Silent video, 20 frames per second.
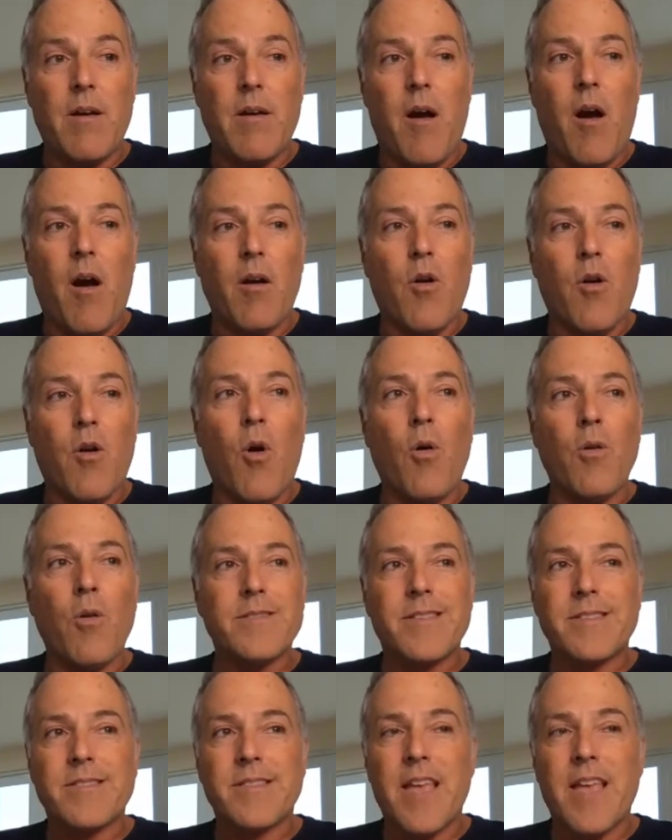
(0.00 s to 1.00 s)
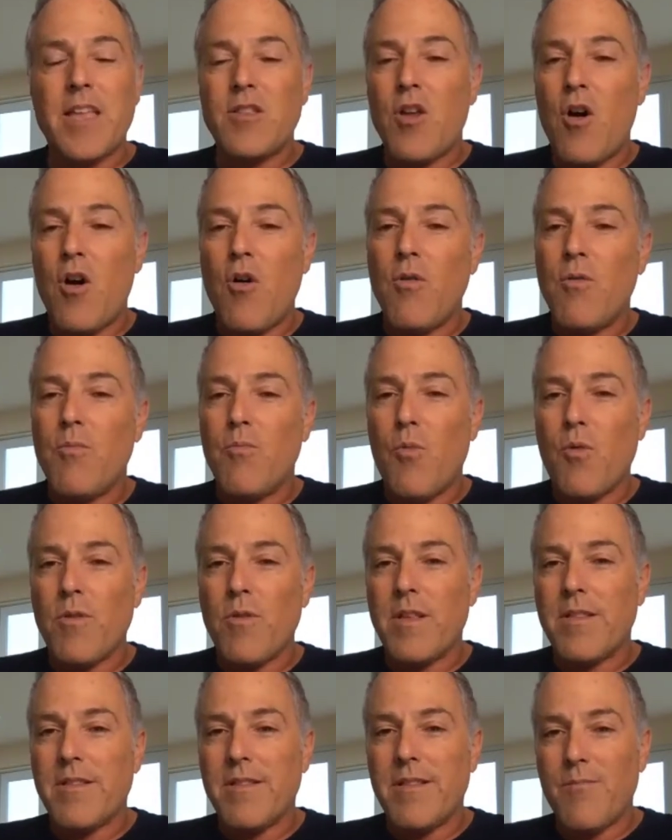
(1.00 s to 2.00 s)
Our goal is to say no more
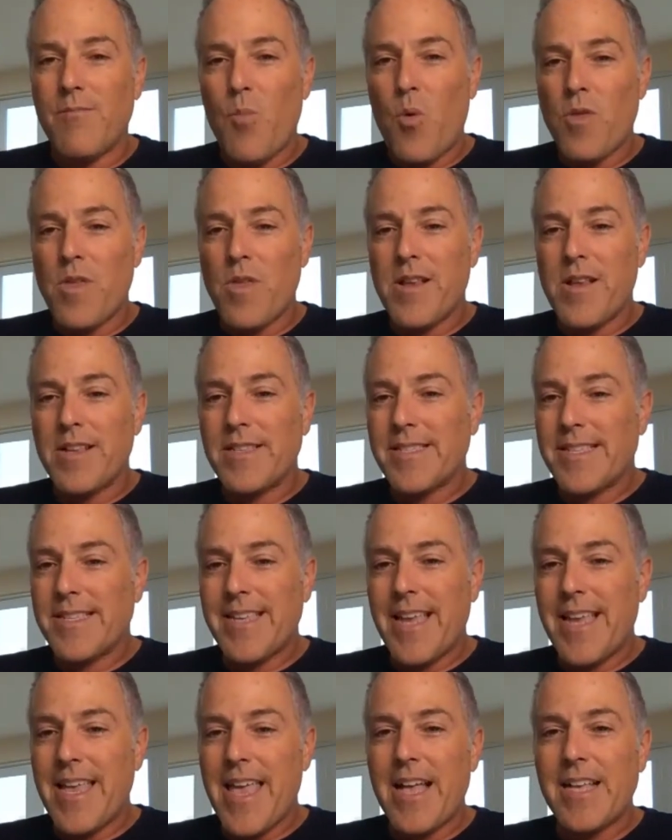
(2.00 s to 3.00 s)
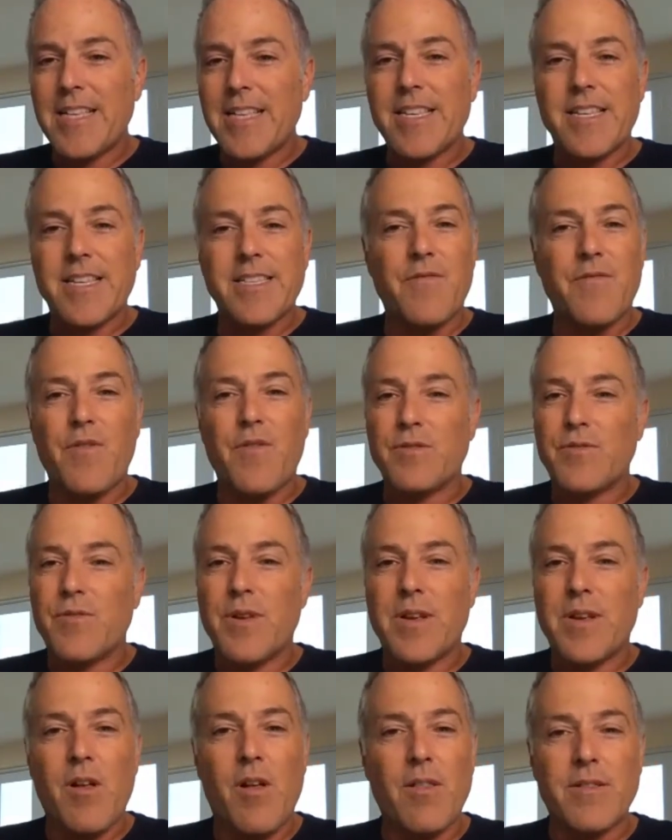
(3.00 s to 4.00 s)
than it is to say yes, because the phone's
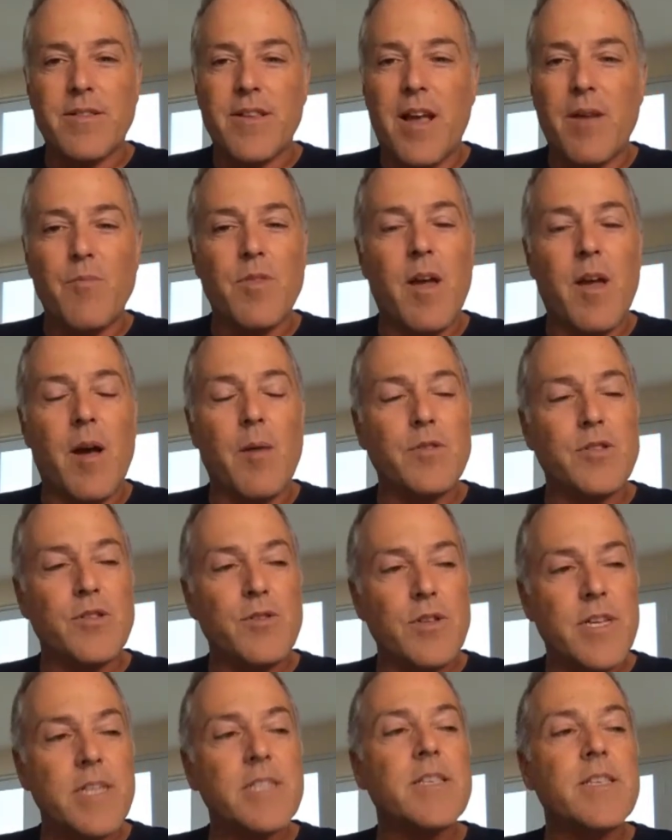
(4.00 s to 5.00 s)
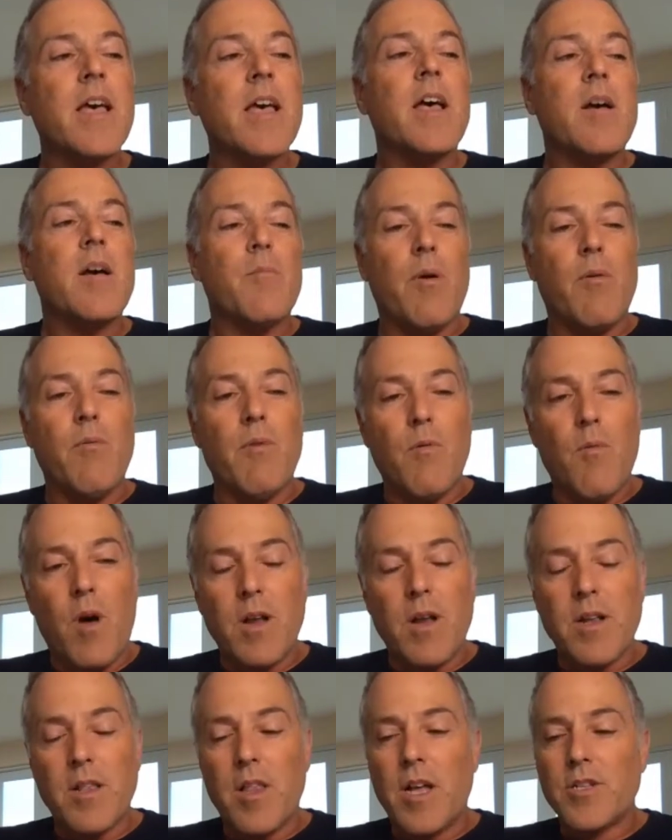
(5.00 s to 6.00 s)
ringing all the time with opportunities. But we
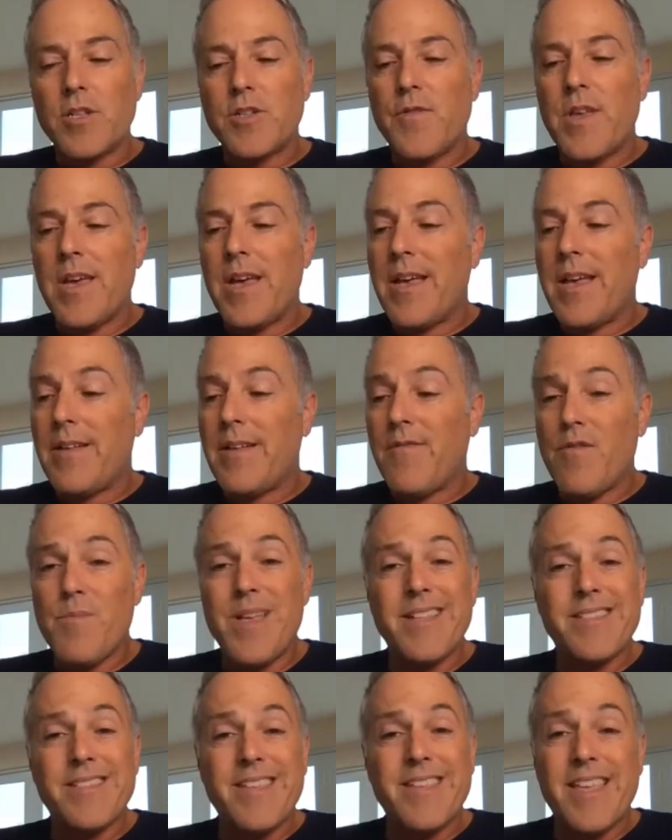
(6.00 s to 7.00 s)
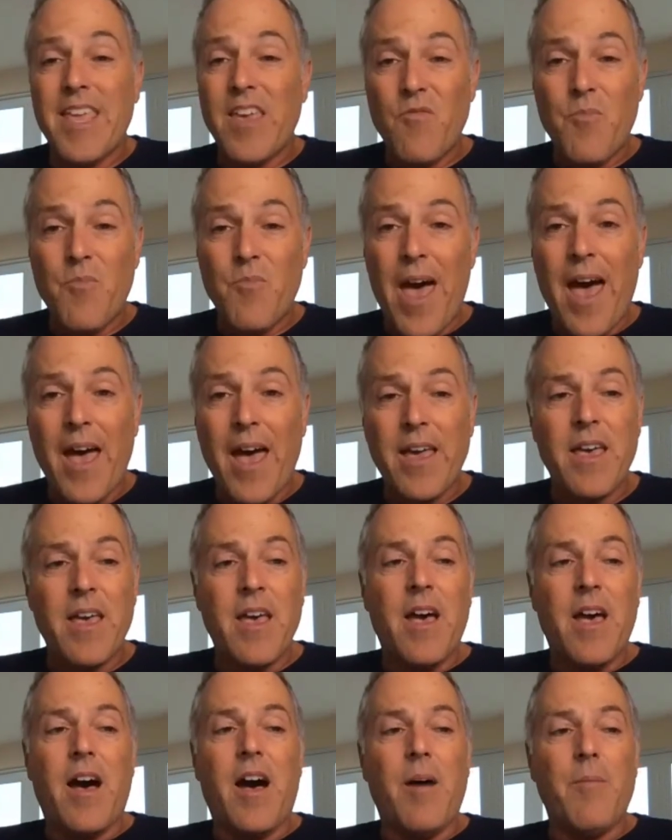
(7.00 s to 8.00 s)
wanted to launch Via. For me, it's a give back,
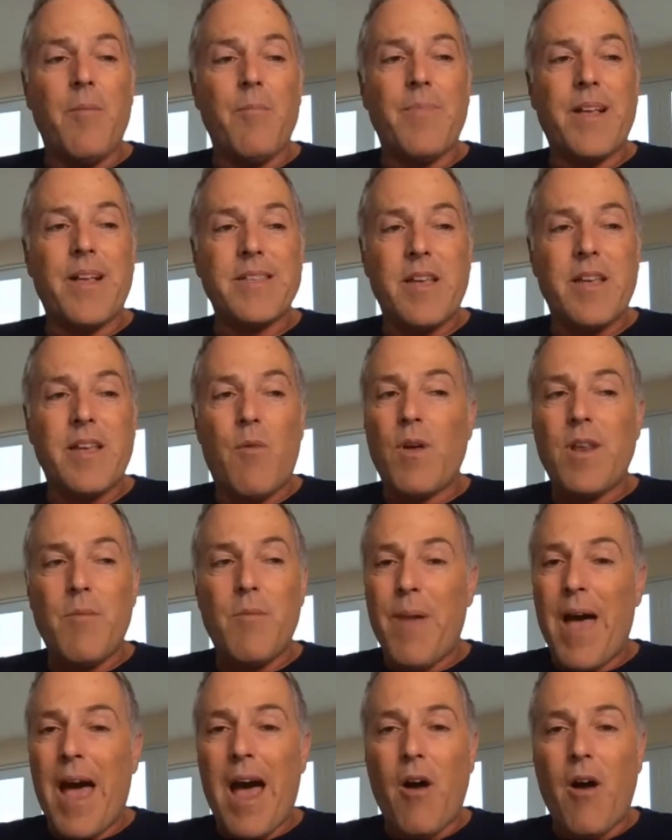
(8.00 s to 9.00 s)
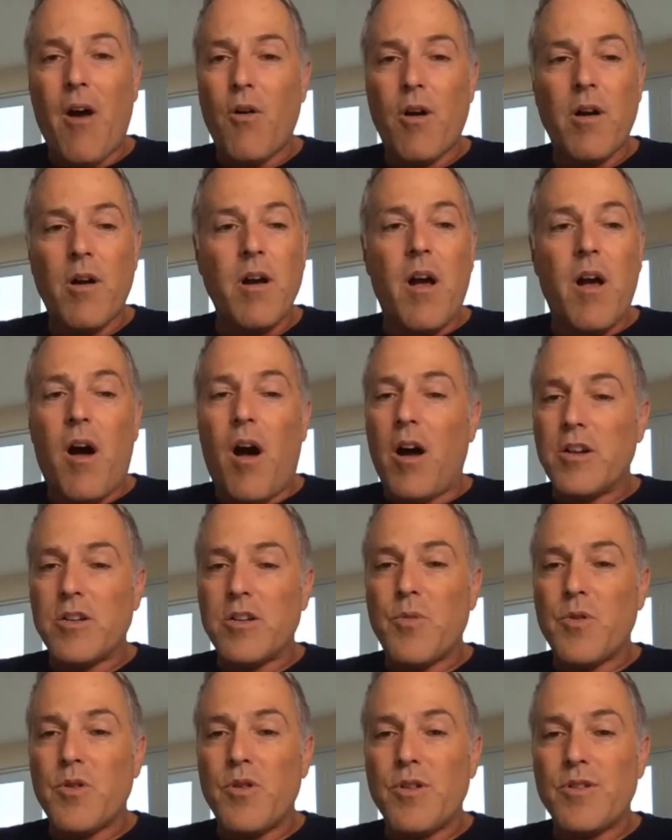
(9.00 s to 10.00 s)
because I want to empower
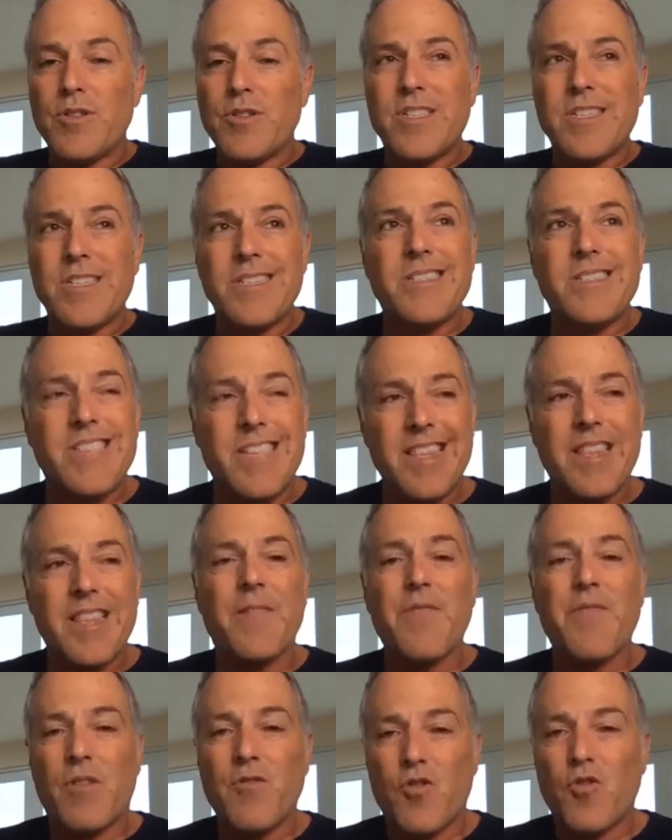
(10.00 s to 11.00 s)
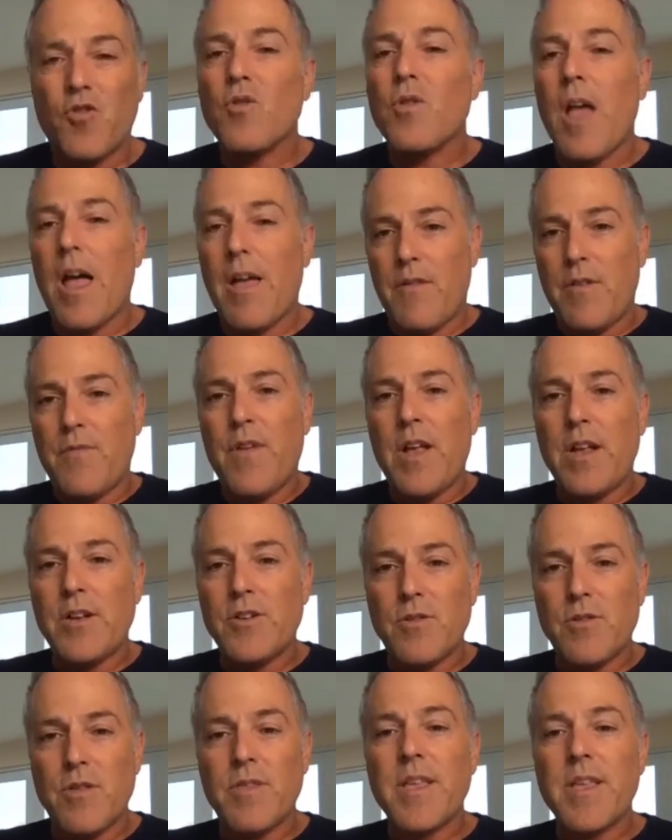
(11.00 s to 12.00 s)
entrepreneurs to live their true life
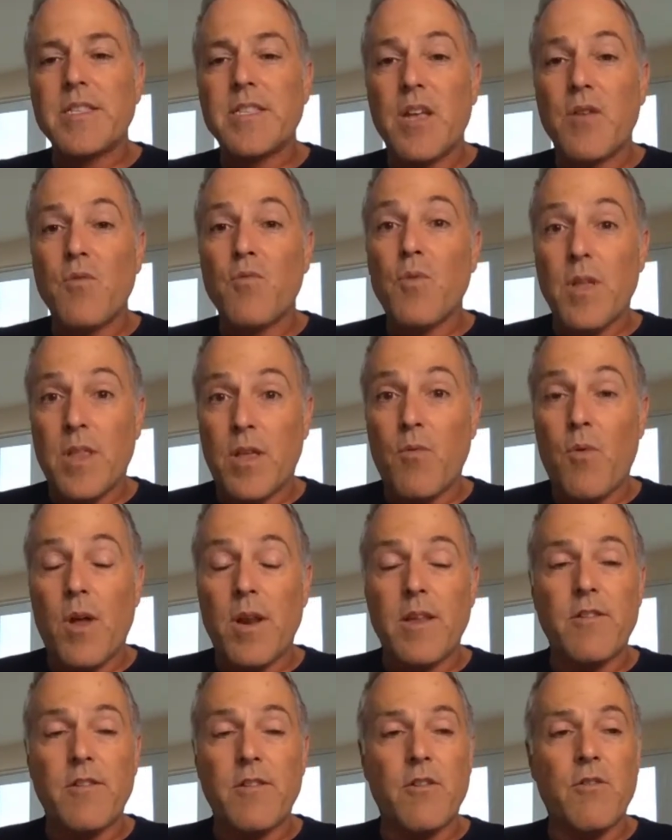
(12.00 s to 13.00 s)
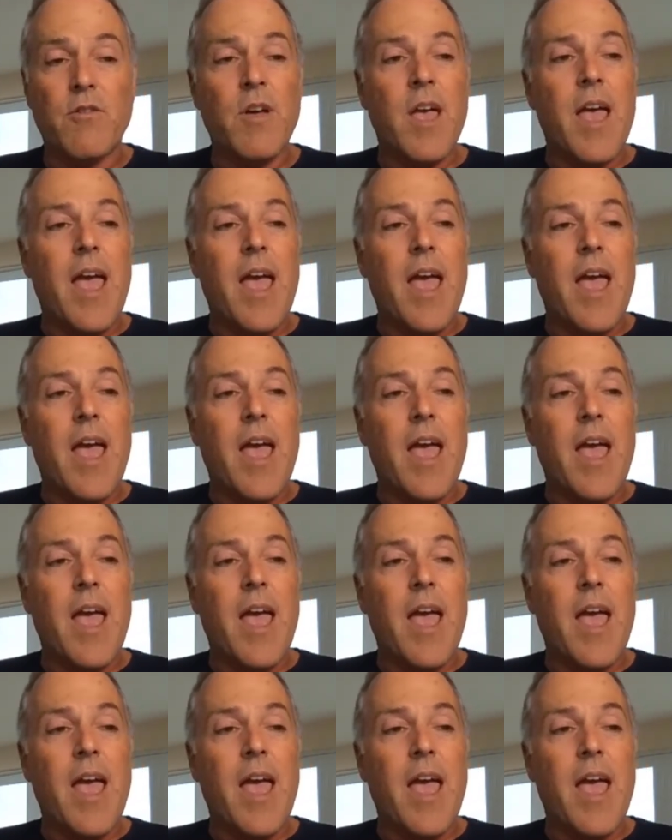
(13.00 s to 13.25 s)
adventure, the things they really want to do.